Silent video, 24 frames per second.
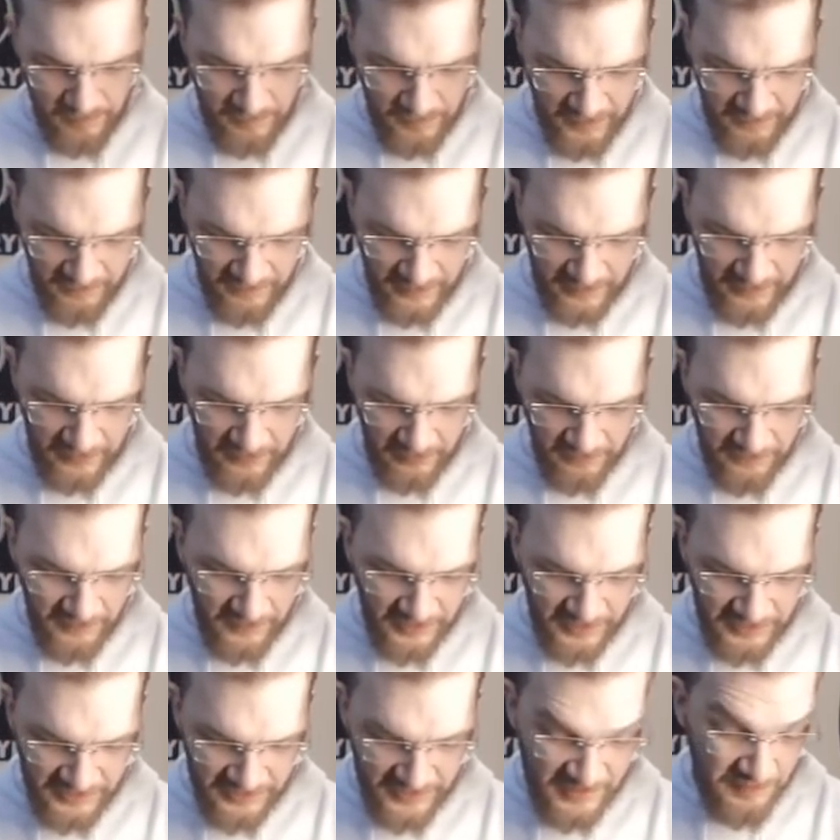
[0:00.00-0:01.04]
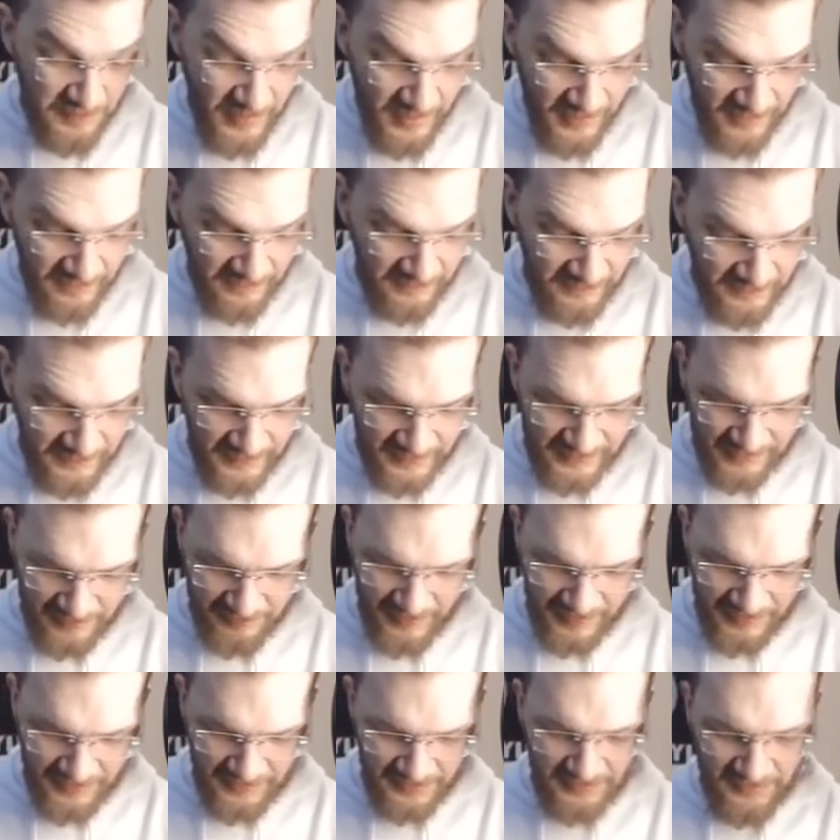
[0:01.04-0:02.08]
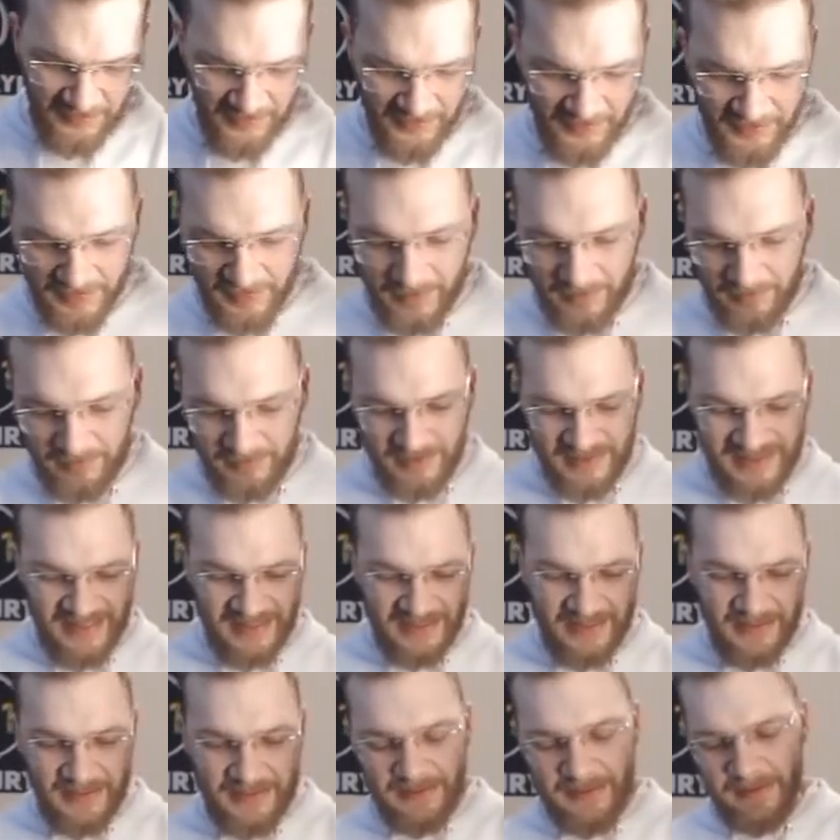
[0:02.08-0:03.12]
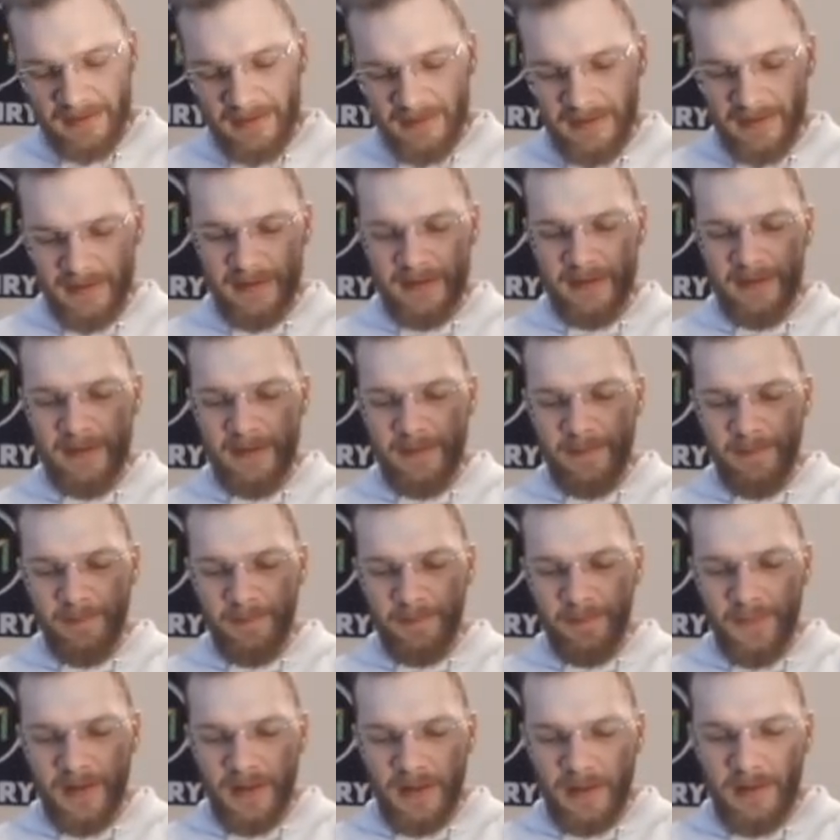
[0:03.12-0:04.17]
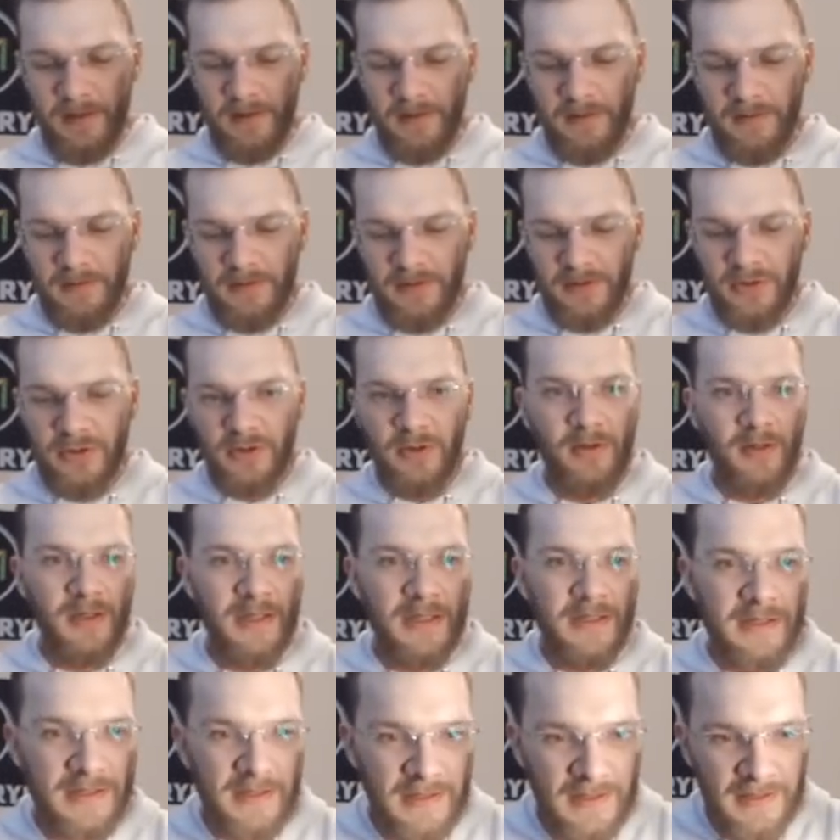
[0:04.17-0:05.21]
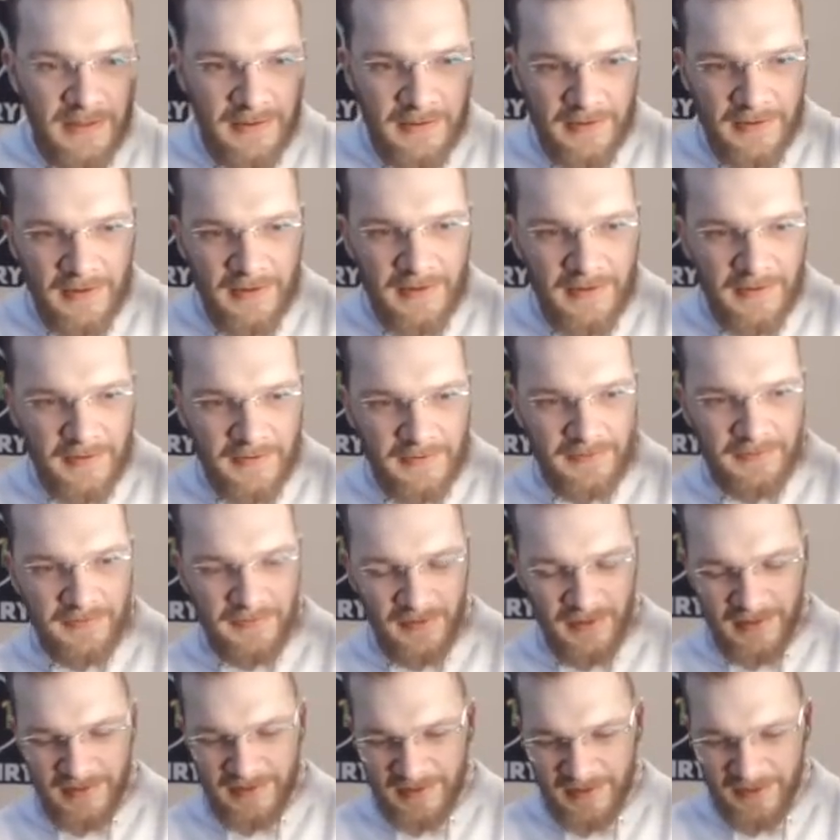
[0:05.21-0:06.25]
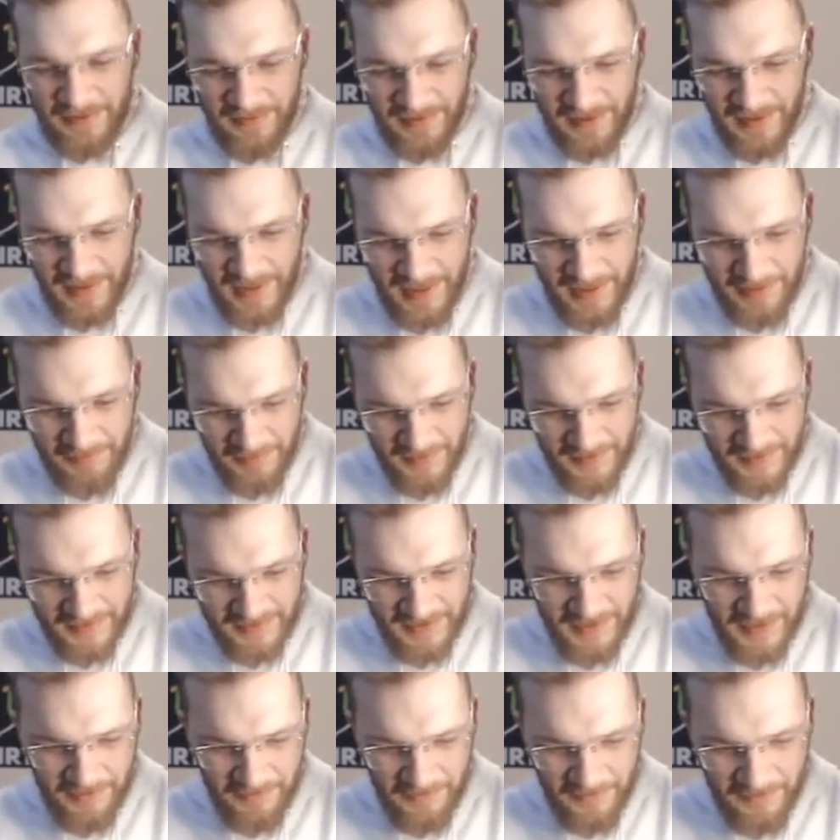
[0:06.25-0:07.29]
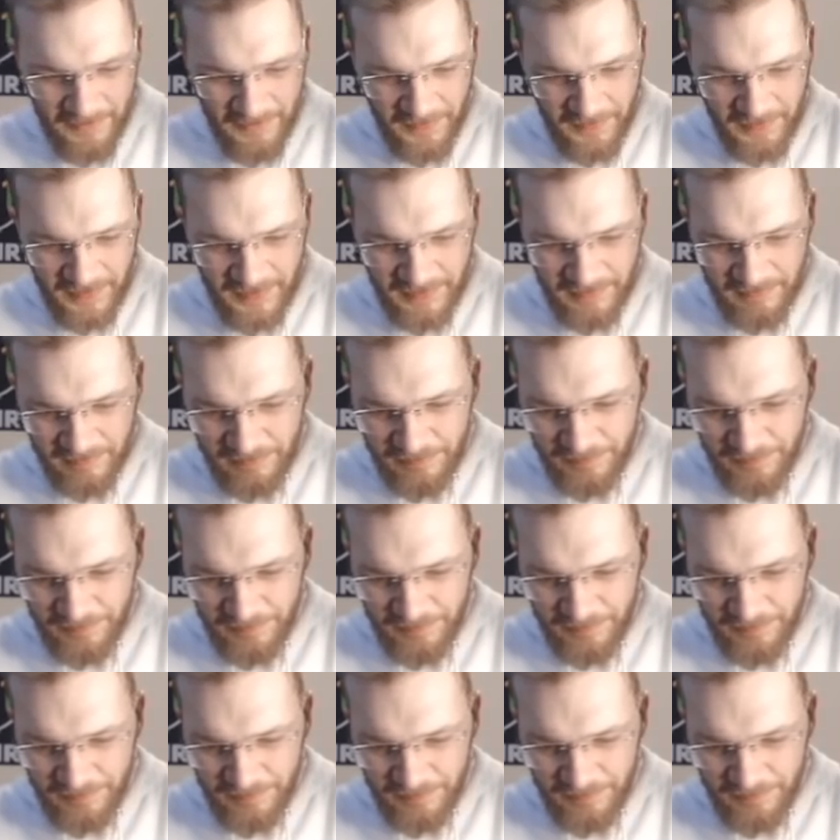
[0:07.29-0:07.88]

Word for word: if I don't finish this path, it doesn't matter, I already have done it. So let's see. Let's see what happens here with Ronan.